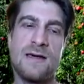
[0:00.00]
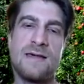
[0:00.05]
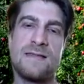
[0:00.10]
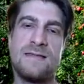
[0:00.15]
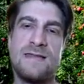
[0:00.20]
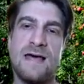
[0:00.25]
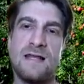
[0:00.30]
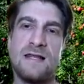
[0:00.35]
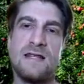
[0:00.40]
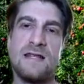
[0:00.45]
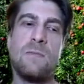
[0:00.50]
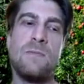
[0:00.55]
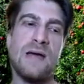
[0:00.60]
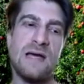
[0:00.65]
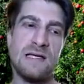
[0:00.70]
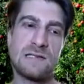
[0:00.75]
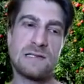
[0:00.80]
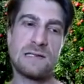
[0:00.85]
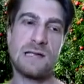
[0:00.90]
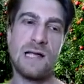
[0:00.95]
that the
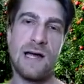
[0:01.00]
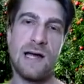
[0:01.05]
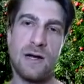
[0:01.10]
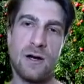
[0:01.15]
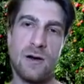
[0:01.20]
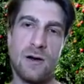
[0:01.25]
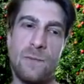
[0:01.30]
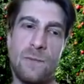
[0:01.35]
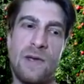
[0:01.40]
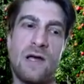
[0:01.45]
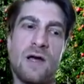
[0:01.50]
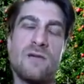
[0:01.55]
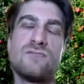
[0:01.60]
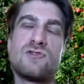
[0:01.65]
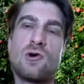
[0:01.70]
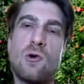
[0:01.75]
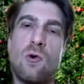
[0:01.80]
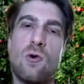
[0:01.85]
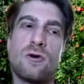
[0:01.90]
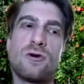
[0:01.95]
base layer
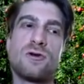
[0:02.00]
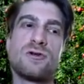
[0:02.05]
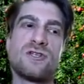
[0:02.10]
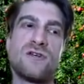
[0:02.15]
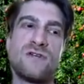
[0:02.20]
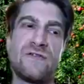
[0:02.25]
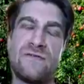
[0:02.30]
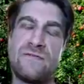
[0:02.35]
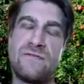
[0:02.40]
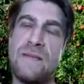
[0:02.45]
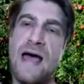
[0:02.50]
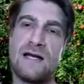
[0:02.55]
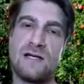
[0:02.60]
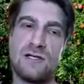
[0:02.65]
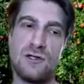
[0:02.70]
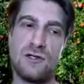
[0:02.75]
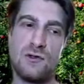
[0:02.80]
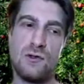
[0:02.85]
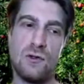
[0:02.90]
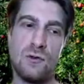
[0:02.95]
becomes orders of
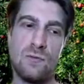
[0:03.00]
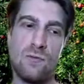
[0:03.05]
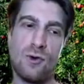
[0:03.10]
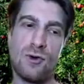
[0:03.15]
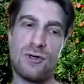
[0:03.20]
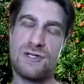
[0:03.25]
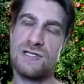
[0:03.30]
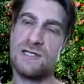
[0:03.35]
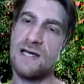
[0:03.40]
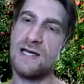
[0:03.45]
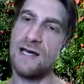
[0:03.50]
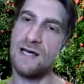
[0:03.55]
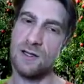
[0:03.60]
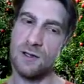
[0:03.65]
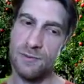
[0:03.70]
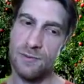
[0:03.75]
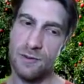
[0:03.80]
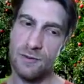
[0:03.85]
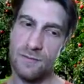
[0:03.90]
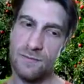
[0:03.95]
magnitude more
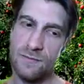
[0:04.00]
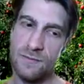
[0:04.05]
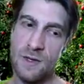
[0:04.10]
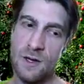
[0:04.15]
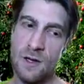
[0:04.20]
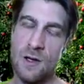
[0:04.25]
scalable,